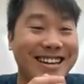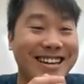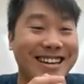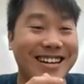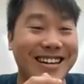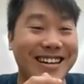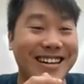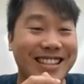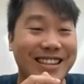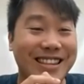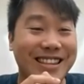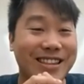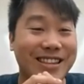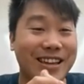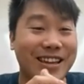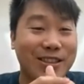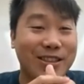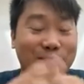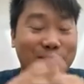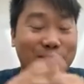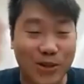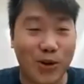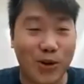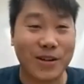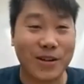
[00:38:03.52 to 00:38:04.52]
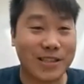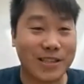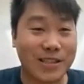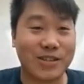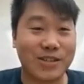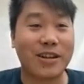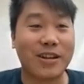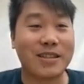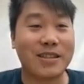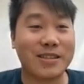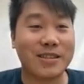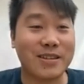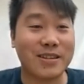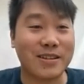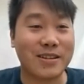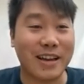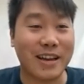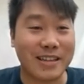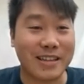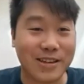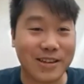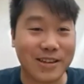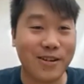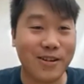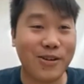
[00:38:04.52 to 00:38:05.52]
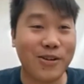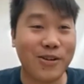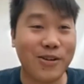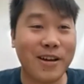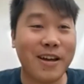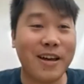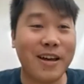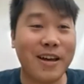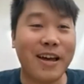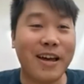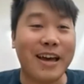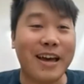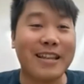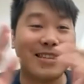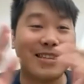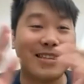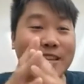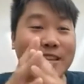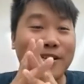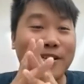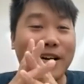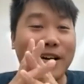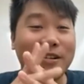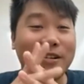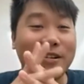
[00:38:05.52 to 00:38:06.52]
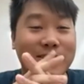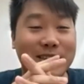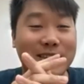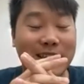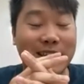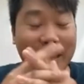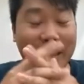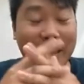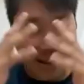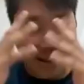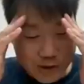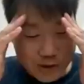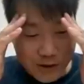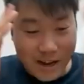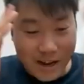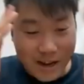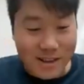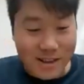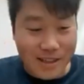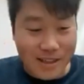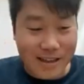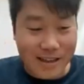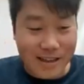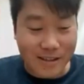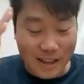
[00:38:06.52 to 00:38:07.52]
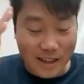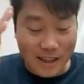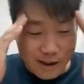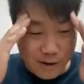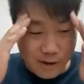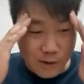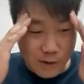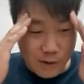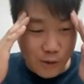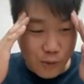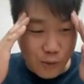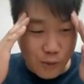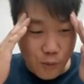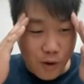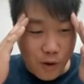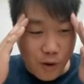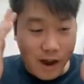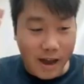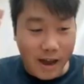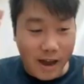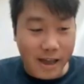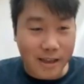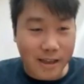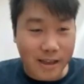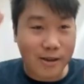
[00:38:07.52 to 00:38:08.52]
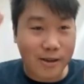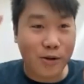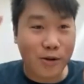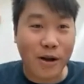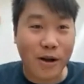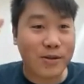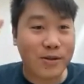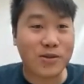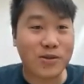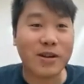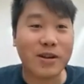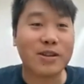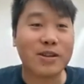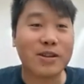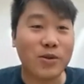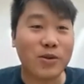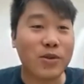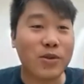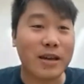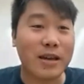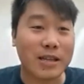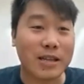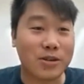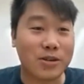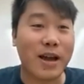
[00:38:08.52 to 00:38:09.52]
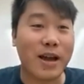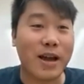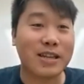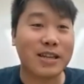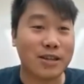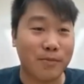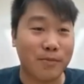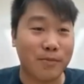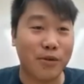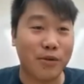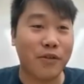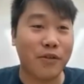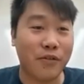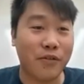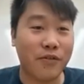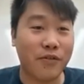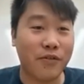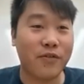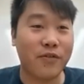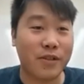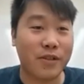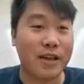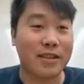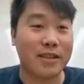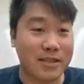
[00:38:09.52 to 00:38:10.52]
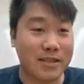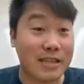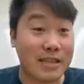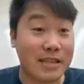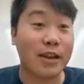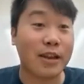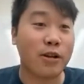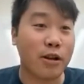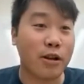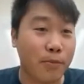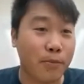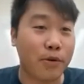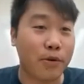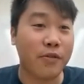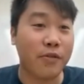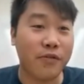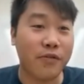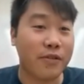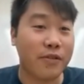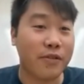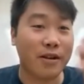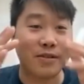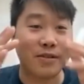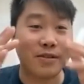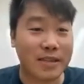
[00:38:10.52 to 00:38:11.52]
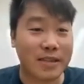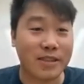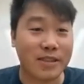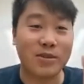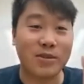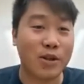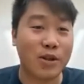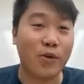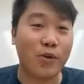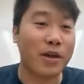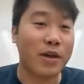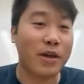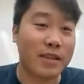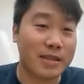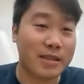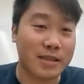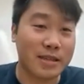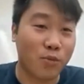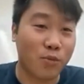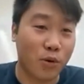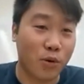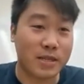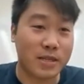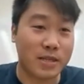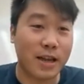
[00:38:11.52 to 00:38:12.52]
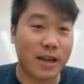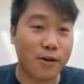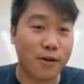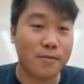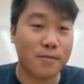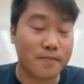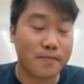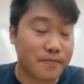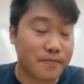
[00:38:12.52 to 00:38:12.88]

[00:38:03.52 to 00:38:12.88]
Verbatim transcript: uh, like there's no constraints on X zero. And so I was just like trying to think of like, you know, why, you know, I was trying to do the extraction proof, like the security proof. And I was like, there's no way this works out.